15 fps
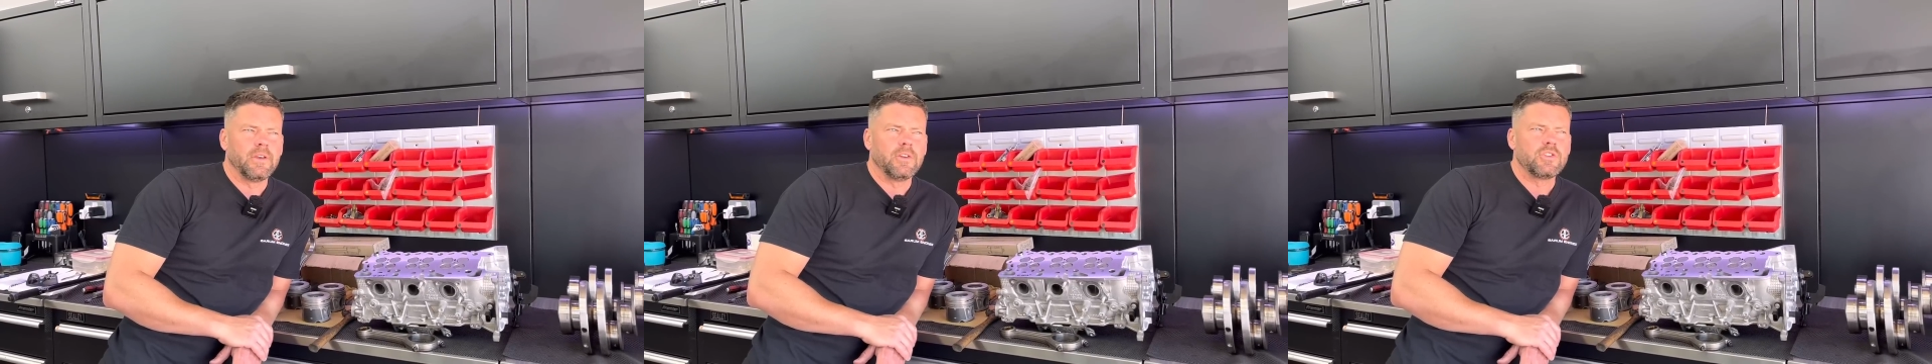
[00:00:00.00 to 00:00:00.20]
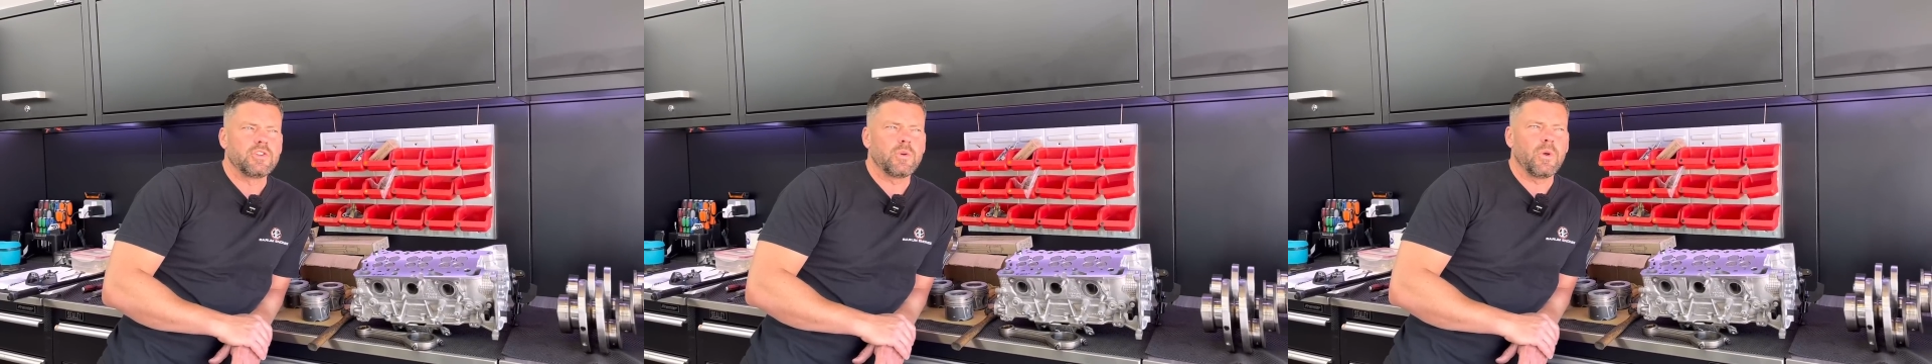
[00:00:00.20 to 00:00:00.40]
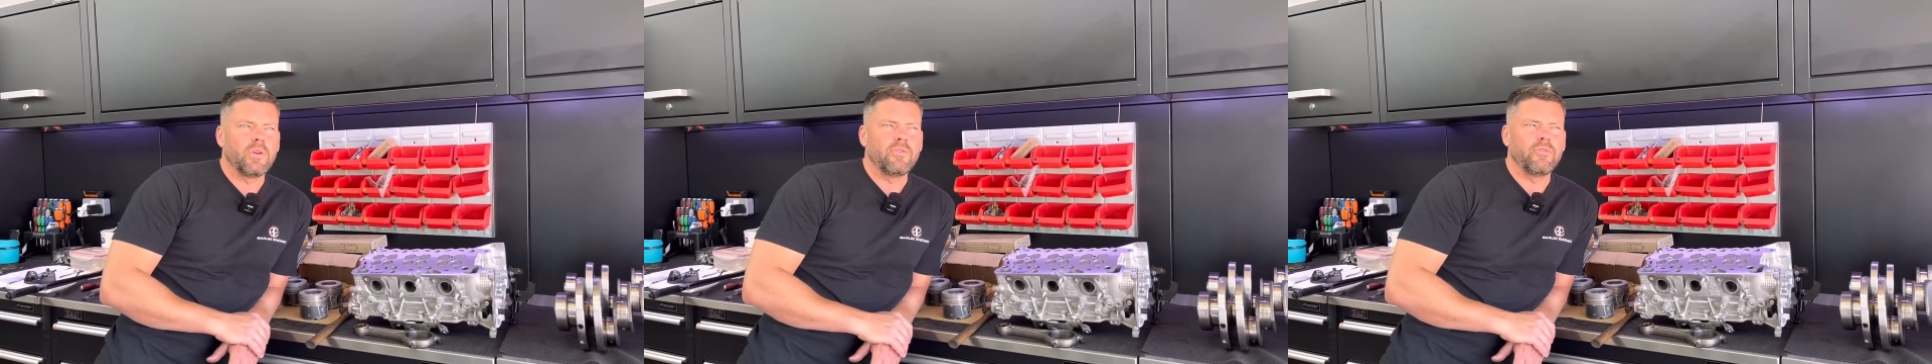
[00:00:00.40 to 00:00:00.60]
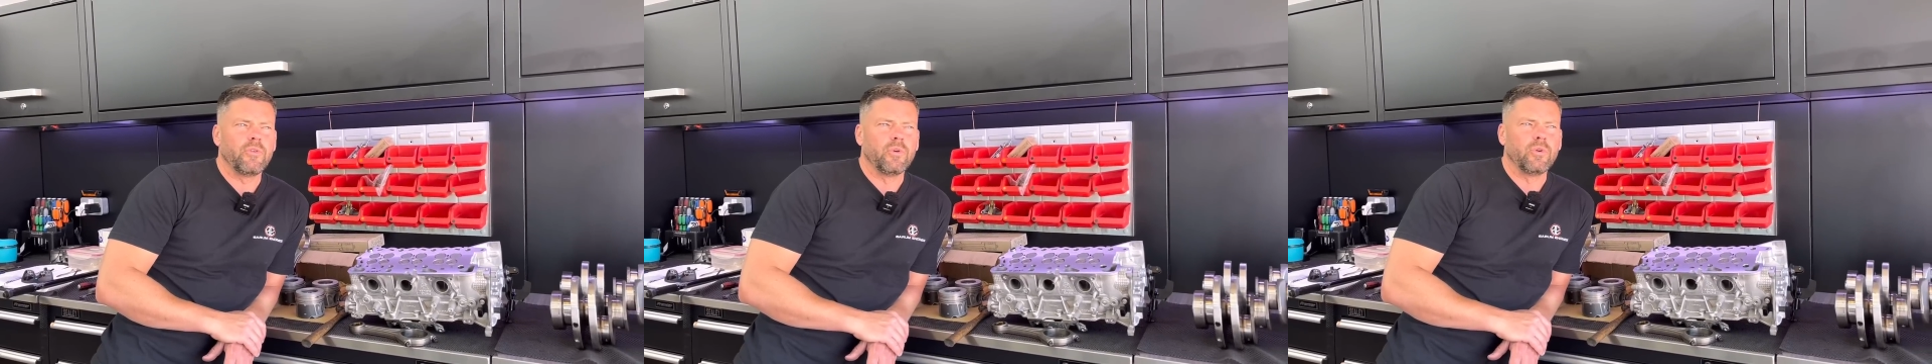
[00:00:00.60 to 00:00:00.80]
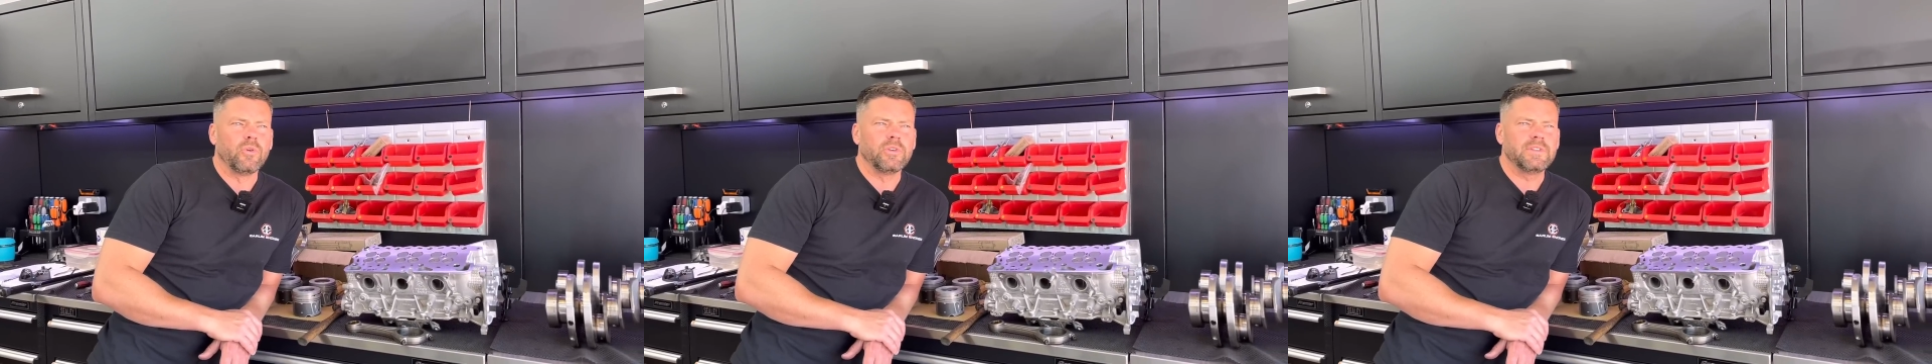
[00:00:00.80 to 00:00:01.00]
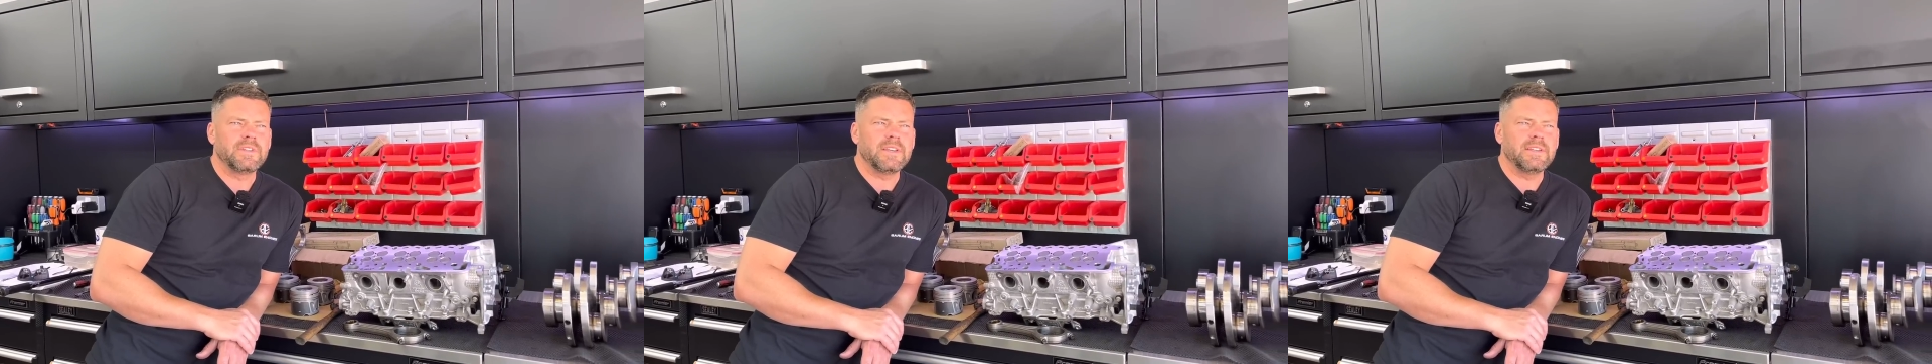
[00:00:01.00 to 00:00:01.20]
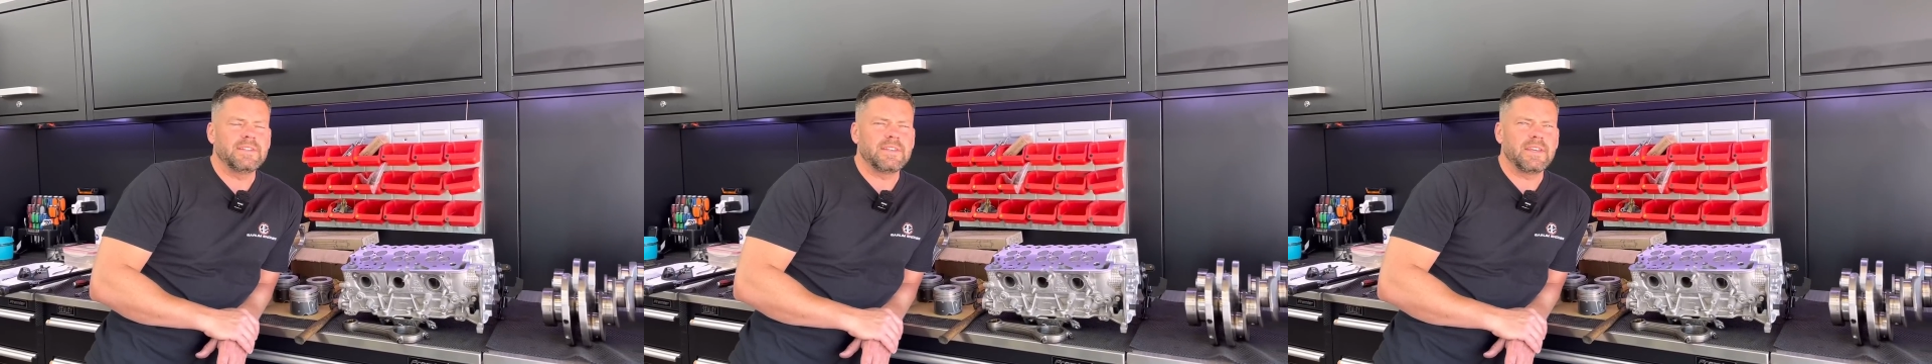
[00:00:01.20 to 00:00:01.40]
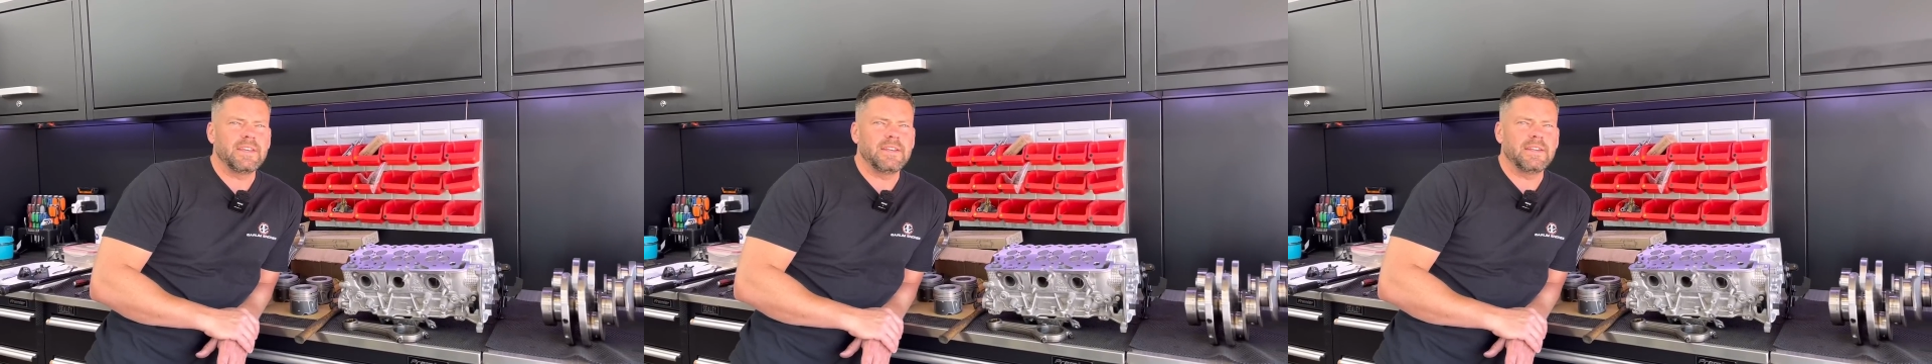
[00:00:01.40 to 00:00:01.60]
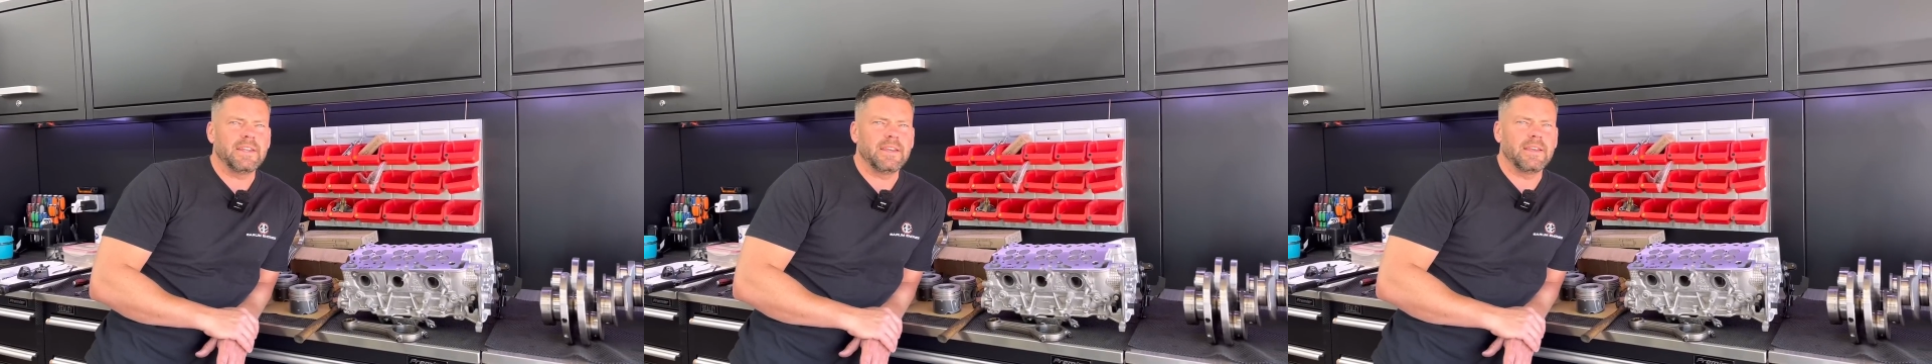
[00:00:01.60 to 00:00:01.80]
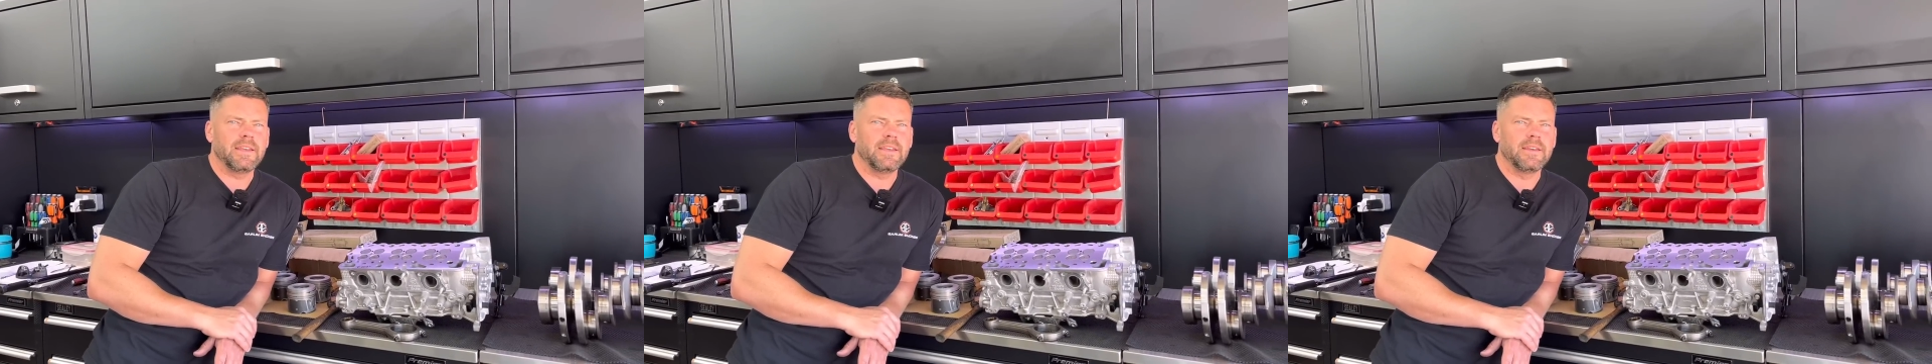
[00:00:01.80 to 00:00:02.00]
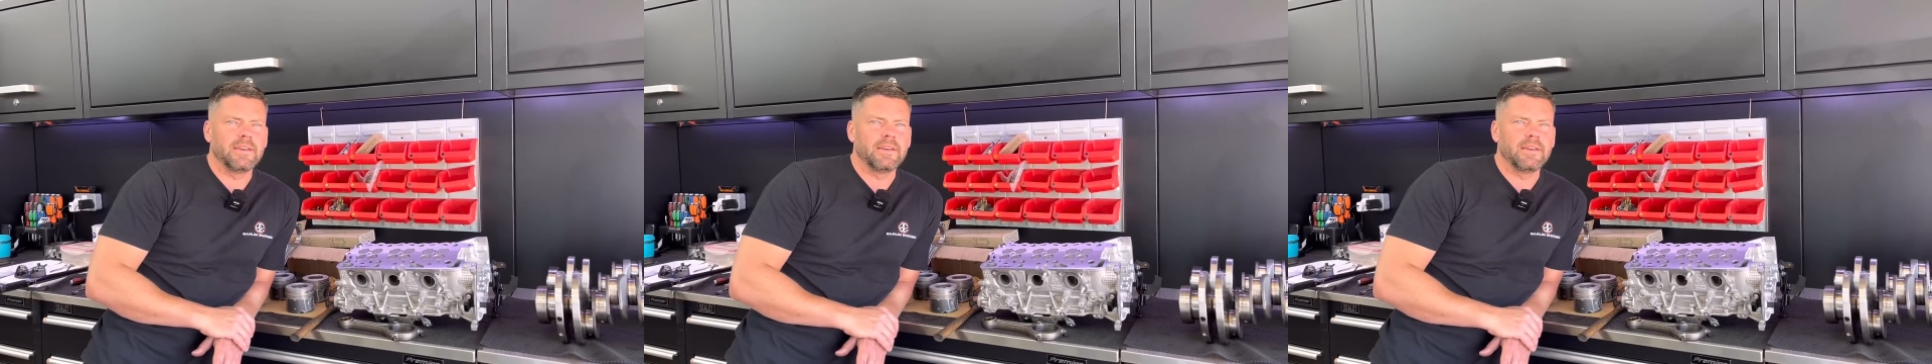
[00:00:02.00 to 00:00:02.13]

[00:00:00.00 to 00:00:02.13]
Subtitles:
204 DTD,